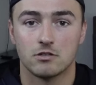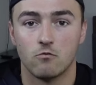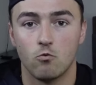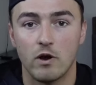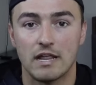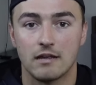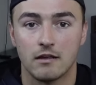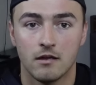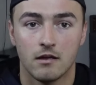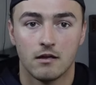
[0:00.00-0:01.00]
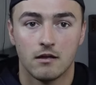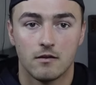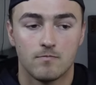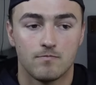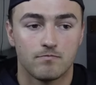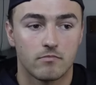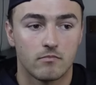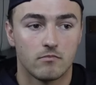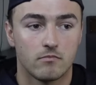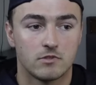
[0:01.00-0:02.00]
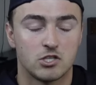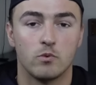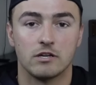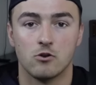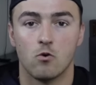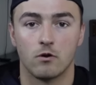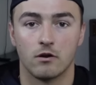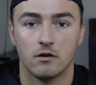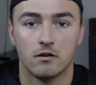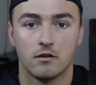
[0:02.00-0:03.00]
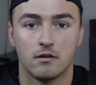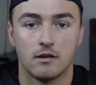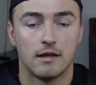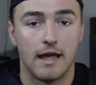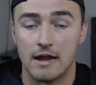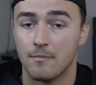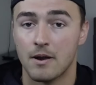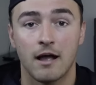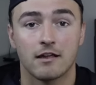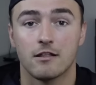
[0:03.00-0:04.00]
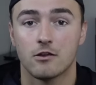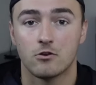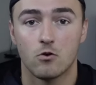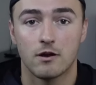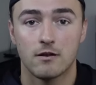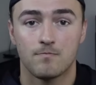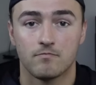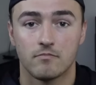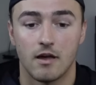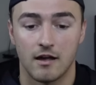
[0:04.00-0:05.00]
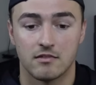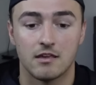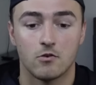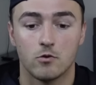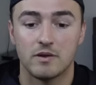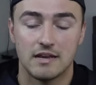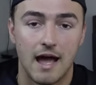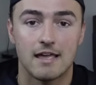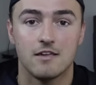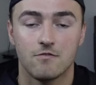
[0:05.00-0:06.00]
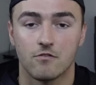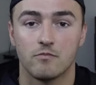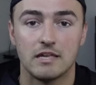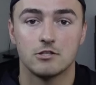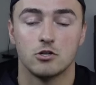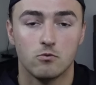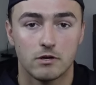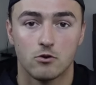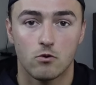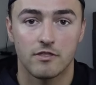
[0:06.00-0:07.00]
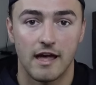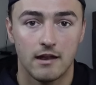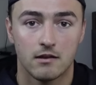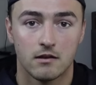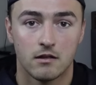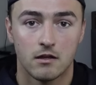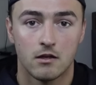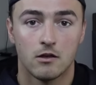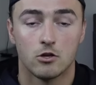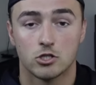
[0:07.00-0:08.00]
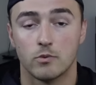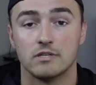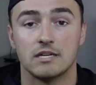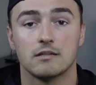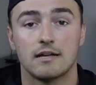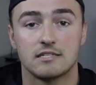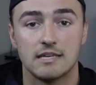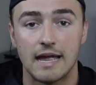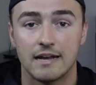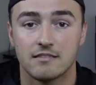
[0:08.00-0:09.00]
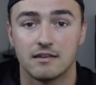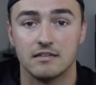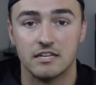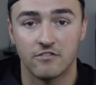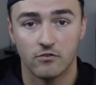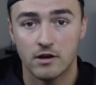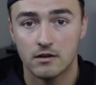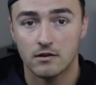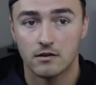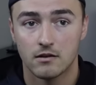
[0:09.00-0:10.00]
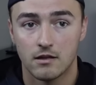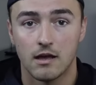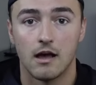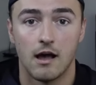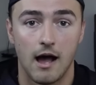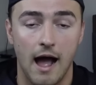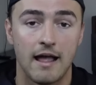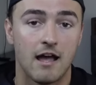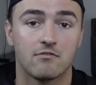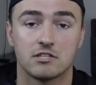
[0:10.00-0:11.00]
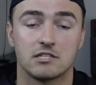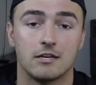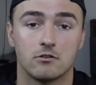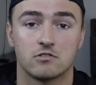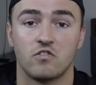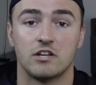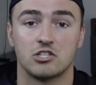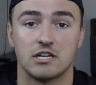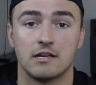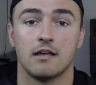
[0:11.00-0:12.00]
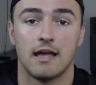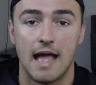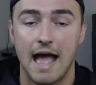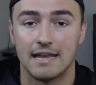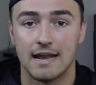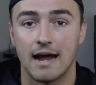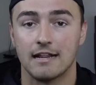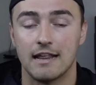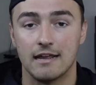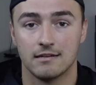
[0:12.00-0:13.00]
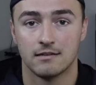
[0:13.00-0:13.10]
of winning to ignore? And I'm not going to ignore it. I think it would be naive of me to ignore that. So until I see anything different, I have the Steelers finishing at 9-8.